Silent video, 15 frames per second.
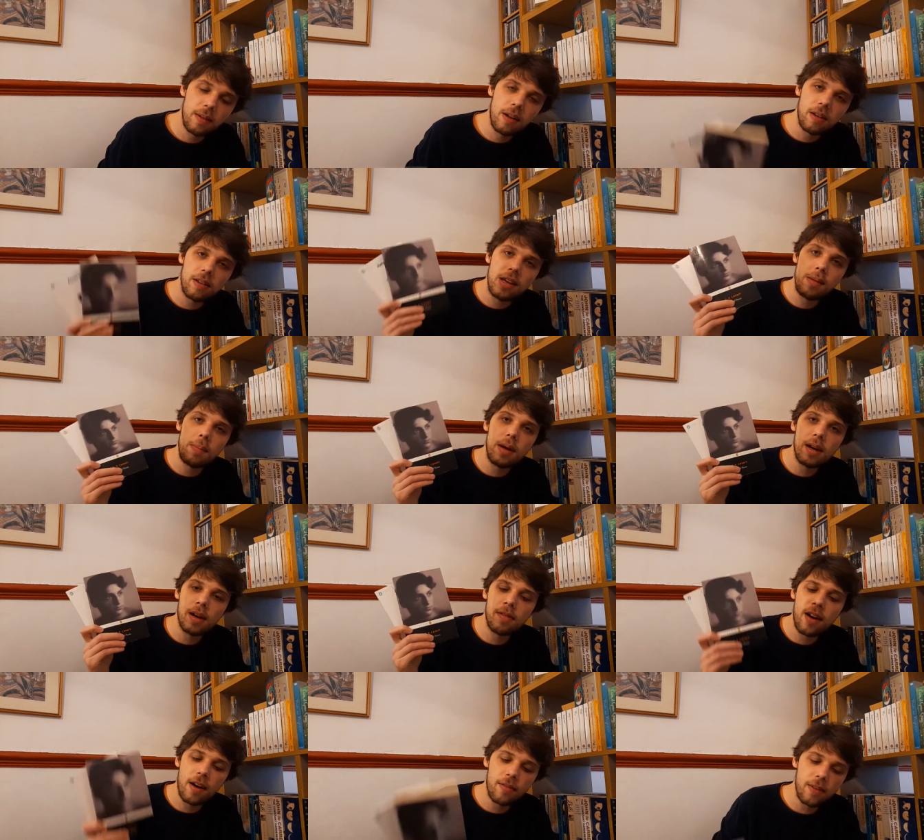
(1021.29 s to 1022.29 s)
C.P.
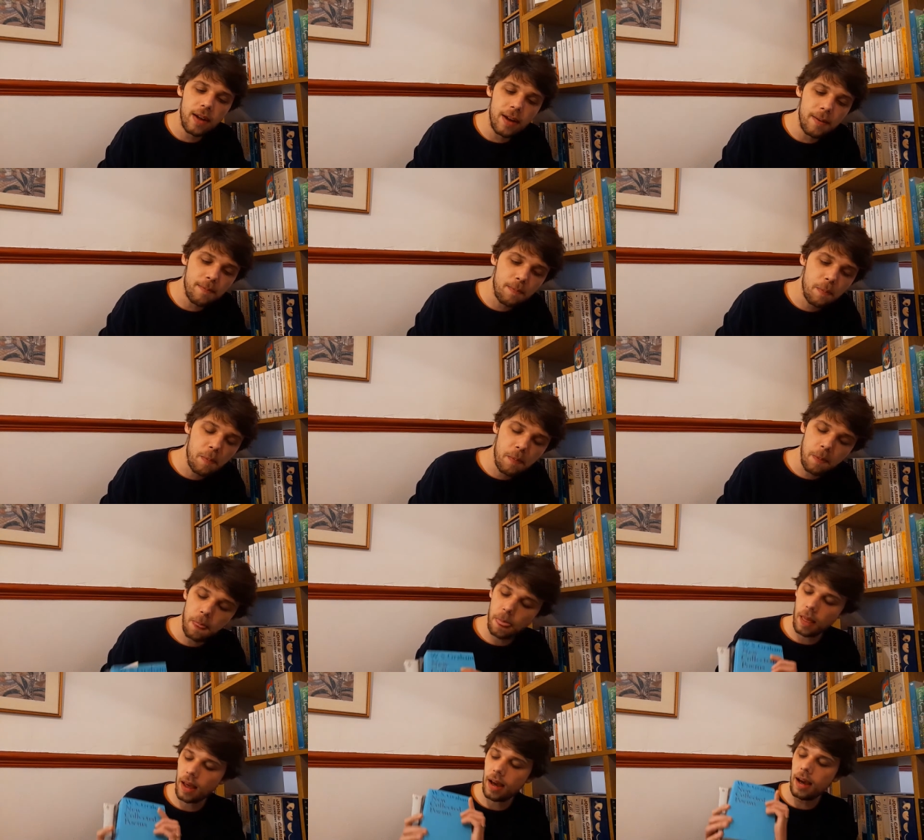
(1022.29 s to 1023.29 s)
Kavafi,
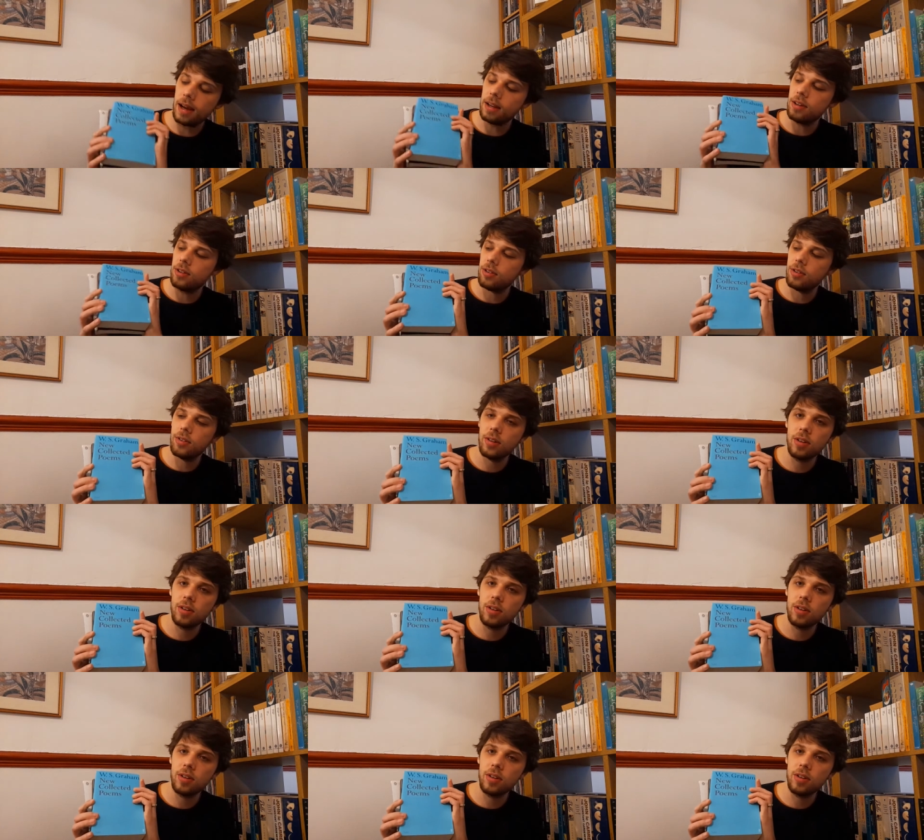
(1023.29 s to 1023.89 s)
and